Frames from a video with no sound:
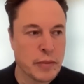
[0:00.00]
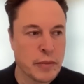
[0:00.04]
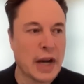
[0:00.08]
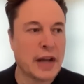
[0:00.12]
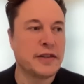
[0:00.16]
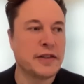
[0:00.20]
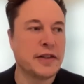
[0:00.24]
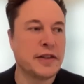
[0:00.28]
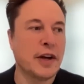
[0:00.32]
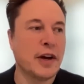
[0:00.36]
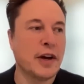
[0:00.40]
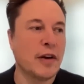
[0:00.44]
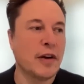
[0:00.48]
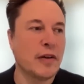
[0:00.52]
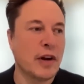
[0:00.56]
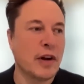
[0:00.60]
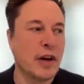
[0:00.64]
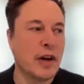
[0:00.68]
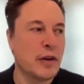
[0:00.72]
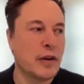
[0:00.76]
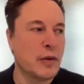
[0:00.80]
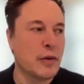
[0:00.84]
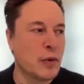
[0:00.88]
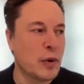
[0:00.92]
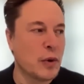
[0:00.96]
but I'd say on
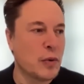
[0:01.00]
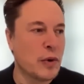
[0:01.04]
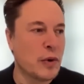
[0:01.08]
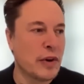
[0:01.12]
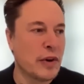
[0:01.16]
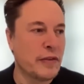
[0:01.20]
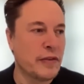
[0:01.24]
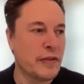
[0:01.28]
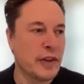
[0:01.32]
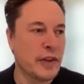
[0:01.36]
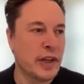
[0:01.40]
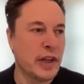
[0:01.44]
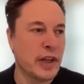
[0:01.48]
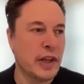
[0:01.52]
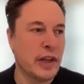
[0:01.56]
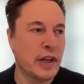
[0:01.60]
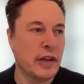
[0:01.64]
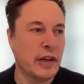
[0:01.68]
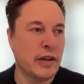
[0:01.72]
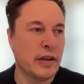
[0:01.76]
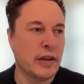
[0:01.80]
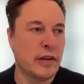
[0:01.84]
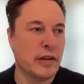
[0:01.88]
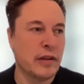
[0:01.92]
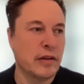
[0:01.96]

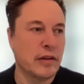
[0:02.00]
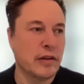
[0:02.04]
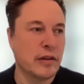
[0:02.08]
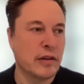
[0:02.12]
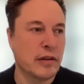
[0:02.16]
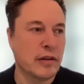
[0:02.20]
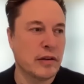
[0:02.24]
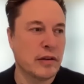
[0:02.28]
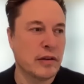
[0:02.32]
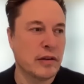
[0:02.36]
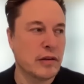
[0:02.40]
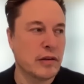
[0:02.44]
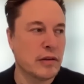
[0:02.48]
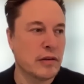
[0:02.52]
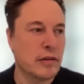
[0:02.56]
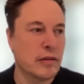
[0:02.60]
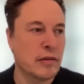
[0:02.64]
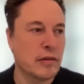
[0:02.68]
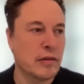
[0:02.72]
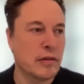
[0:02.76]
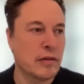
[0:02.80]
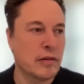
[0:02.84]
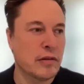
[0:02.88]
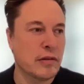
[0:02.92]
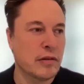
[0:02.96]
roughly,
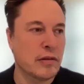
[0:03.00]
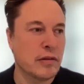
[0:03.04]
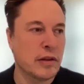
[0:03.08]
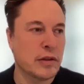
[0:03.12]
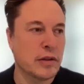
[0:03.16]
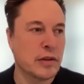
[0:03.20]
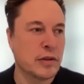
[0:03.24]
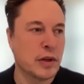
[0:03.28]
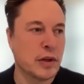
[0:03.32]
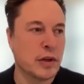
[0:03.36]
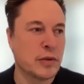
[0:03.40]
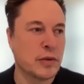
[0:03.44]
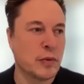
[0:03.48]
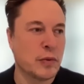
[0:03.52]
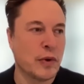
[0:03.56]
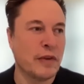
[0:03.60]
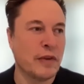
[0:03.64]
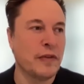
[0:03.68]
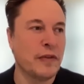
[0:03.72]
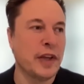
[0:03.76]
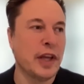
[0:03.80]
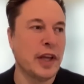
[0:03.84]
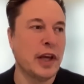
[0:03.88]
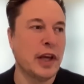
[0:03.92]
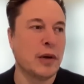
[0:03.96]
it's, it's
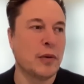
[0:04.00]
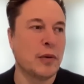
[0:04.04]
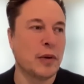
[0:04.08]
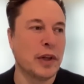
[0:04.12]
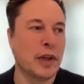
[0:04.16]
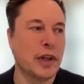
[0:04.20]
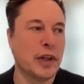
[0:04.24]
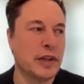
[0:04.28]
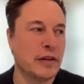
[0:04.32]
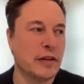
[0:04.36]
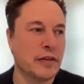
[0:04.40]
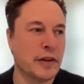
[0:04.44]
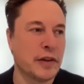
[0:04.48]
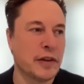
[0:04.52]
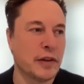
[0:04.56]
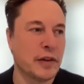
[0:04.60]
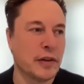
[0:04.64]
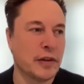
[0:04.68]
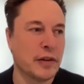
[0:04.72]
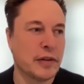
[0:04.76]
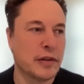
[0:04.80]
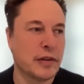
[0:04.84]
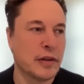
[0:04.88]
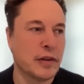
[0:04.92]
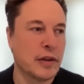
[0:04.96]
roughly equally
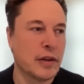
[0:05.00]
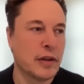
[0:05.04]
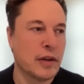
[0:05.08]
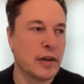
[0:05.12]
difficult